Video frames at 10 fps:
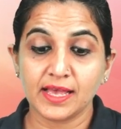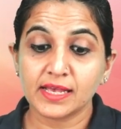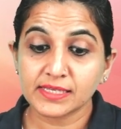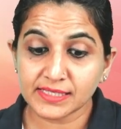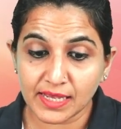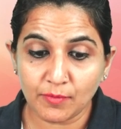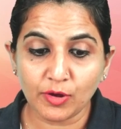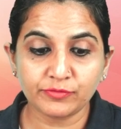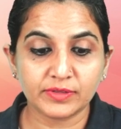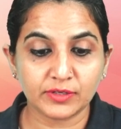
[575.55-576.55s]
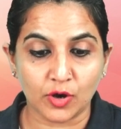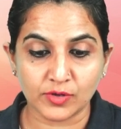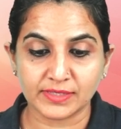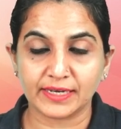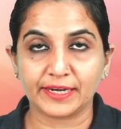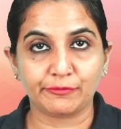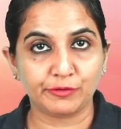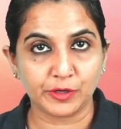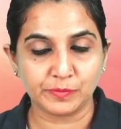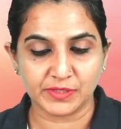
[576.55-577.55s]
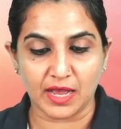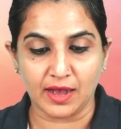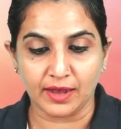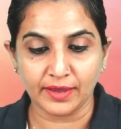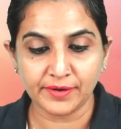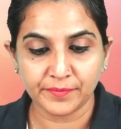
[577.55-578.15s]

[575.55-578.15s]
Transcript: Some of the auxiliary verbs are